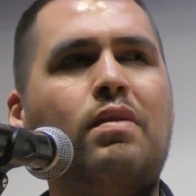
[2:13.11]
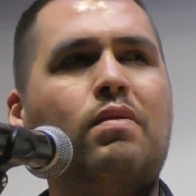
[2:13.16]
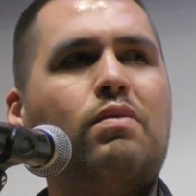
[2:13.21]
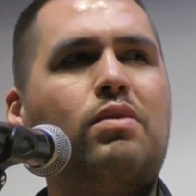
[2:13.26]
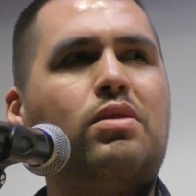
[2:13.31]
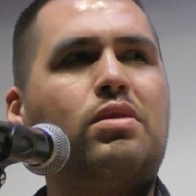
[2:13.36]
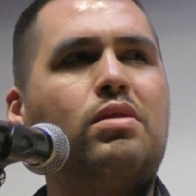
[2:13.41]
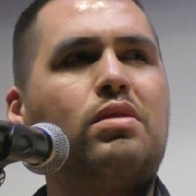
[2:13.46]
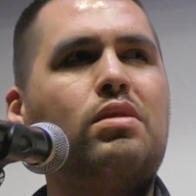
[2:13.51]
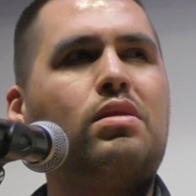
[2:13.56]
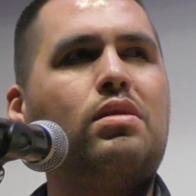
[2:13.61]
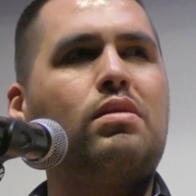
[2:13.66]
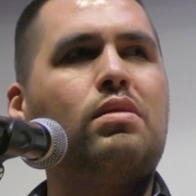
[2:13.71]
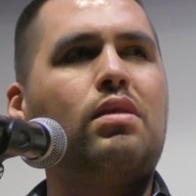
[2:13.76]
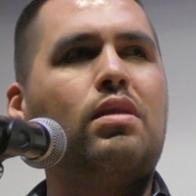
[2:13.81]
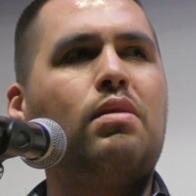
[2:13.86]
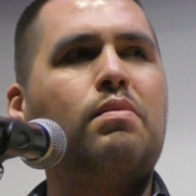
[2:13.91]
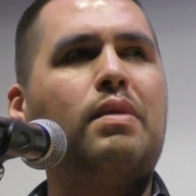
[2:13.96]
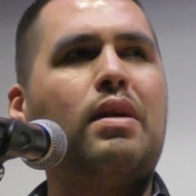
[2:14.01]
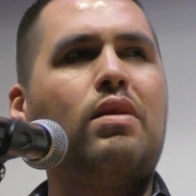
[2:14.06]
which is
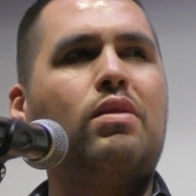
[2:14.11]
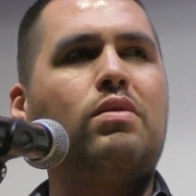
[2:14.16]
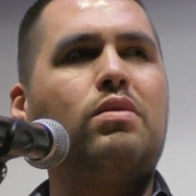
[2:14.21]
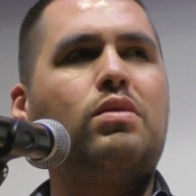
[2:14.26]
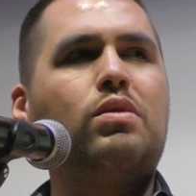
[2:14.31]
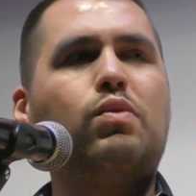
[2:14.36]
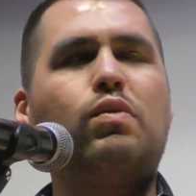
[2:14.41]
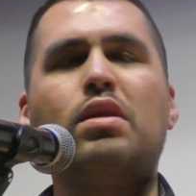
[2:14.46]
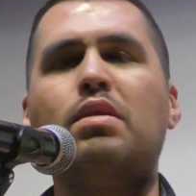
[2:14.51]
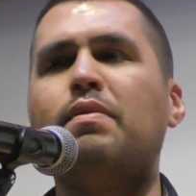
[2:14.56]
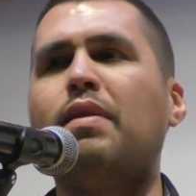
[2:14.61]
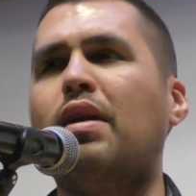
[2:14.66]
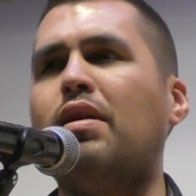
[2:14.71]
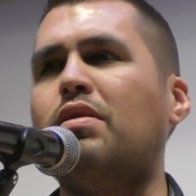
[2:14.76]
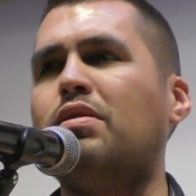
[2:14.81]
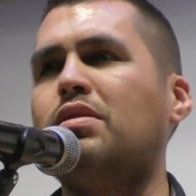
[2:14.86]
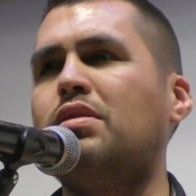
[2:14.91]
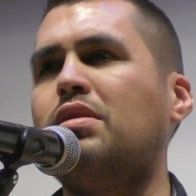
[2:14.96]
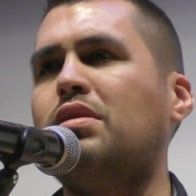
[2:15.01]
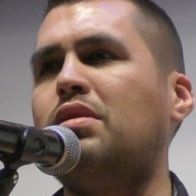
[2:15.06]
about 20
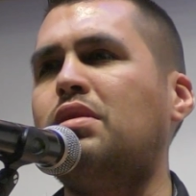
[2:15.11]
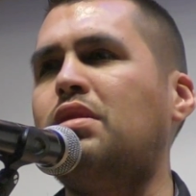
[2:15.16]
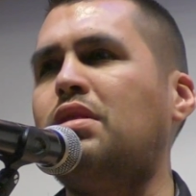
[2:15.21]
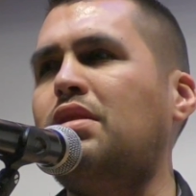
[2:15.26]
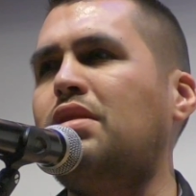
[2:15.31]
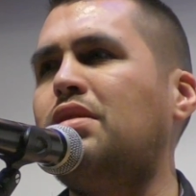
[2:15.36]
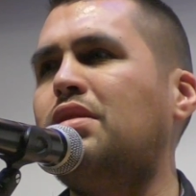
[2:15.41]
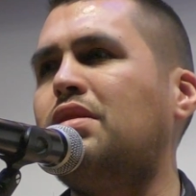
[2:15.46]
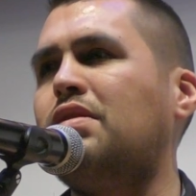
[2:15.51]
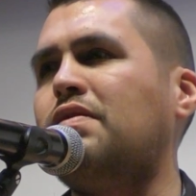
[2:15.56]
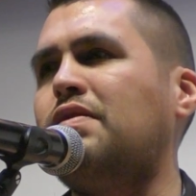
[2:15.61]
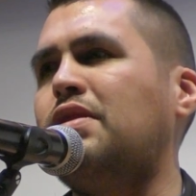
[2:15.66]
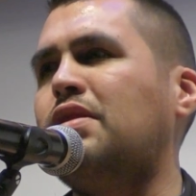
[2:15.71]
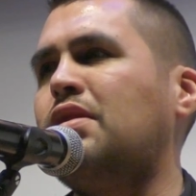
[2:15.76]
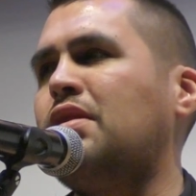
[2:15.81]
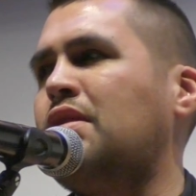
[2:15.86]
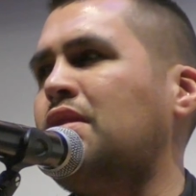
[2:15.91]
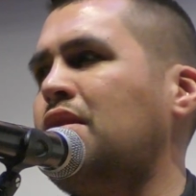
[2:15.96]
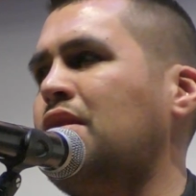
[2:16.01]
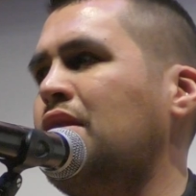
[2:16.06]
miles to the east of
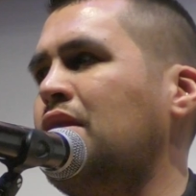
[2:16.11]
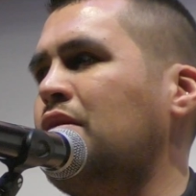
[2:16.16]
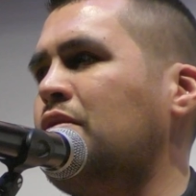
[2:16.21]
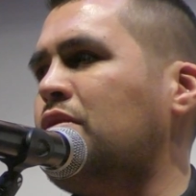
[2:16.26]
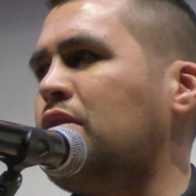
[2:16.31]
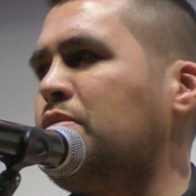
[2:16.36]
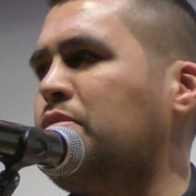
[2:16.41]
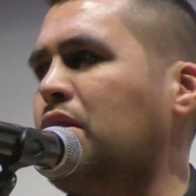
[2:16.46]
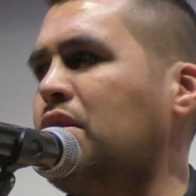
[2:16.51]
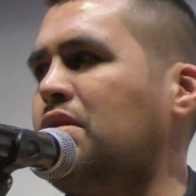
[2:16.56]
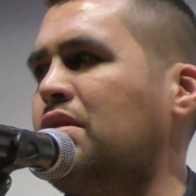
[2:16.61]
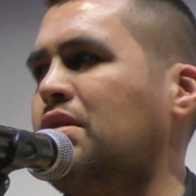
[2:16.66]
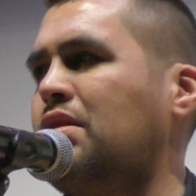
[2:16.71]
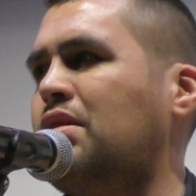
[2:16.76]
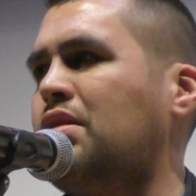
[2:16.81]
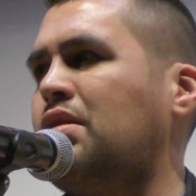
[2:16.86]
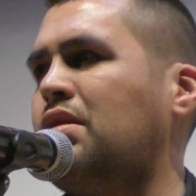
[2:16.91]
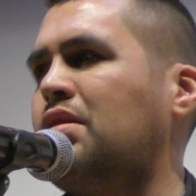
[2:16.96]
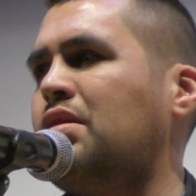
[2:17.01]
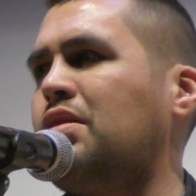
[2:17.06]
here, where
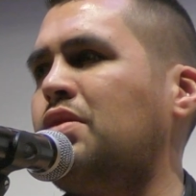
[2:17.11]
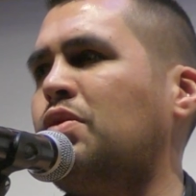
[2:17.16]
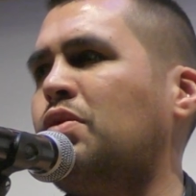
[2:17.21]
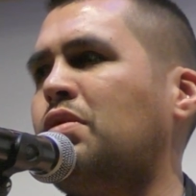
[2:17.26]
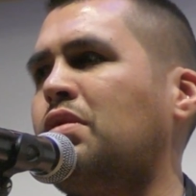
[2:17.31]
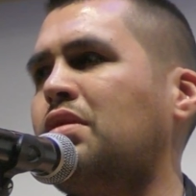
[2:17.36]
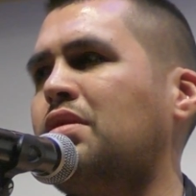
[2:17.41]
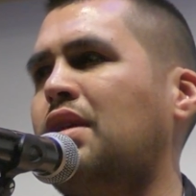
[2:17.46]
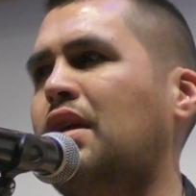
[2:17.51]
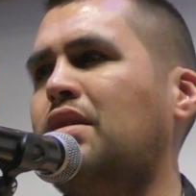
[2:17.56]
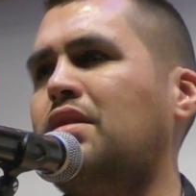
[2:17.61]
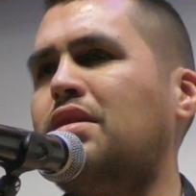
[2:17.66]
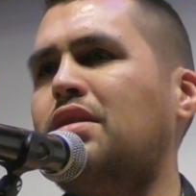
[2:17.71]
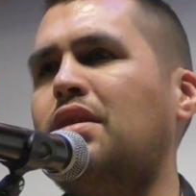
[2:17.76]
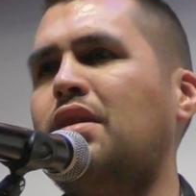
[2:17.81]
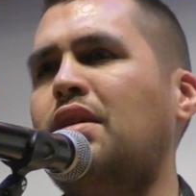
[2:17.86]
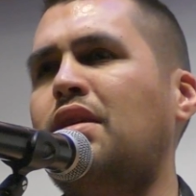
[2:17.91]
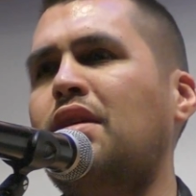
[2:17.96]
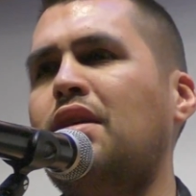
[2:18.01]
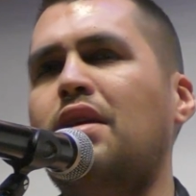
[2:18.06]
Pleasanton and Sonora is at
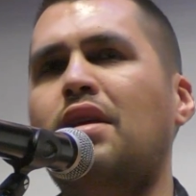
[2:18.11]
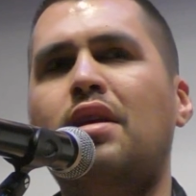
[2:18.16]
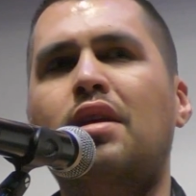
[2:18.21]
today.